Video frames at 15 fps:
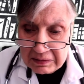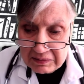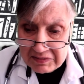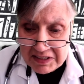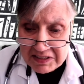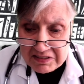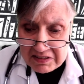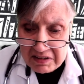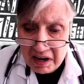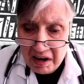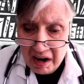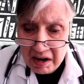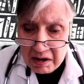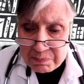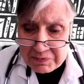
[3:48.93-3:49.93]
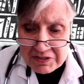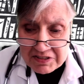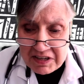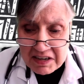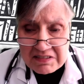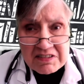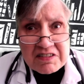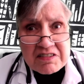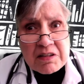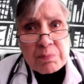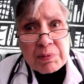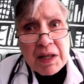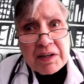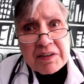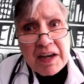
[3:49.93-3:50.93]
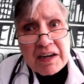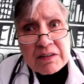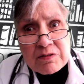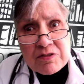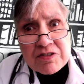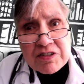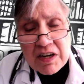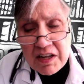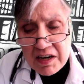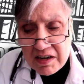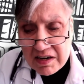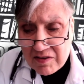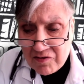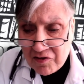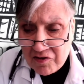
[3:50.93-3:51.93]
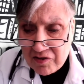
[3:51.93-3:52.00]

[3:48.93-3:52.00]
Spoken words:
This upsets the bloodhound's life